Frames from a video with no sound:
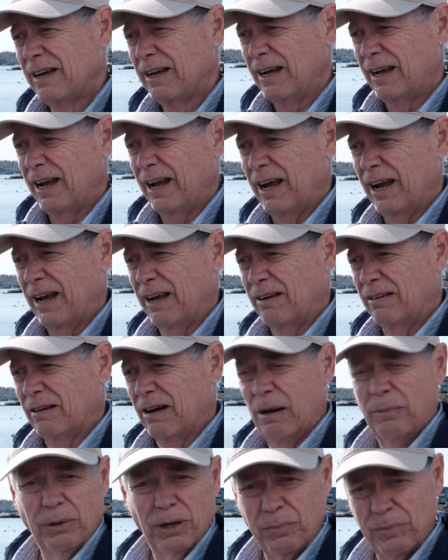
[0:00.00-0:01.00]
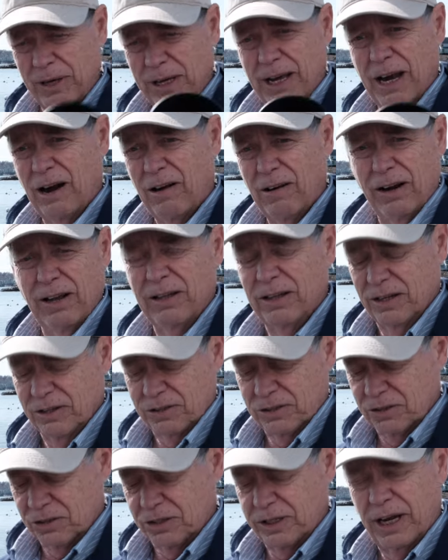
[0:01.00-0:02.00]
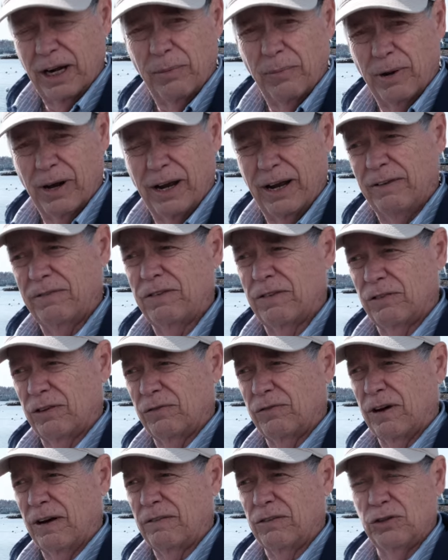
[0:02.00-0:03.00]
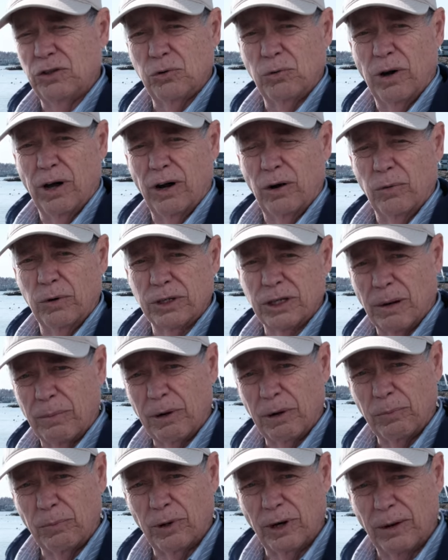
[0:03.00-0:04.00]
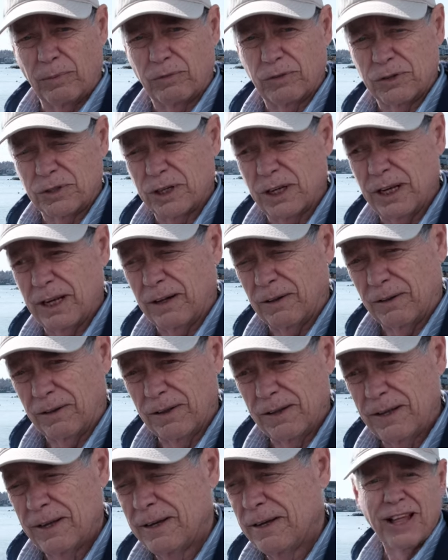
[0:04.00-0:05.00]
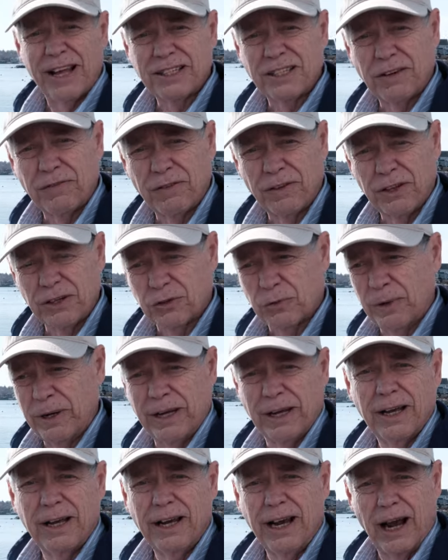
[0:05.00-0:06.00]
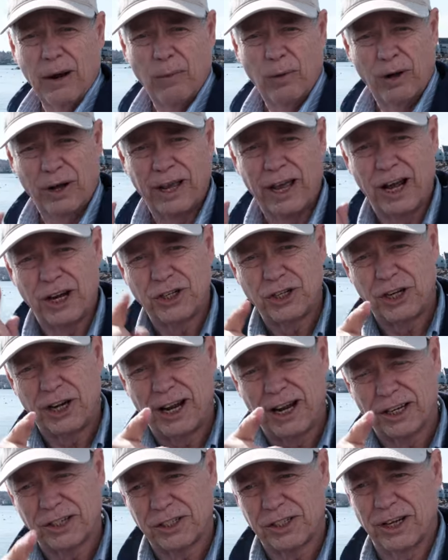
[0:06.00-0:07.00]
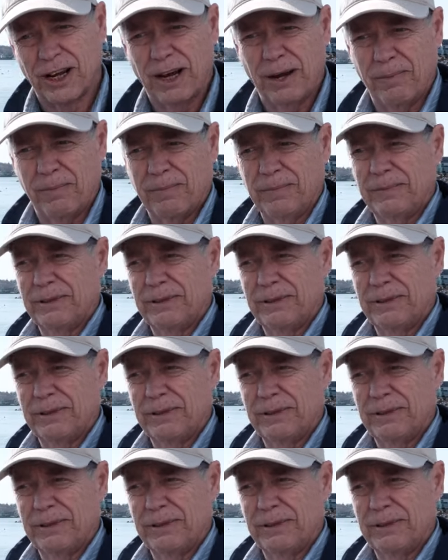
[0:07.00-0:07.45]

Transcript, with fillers: And I'm going to be carrying this instead of my fifty-five to two hundred, which I'm going to put up for sale. That's it for this week, and we'll catch you next time.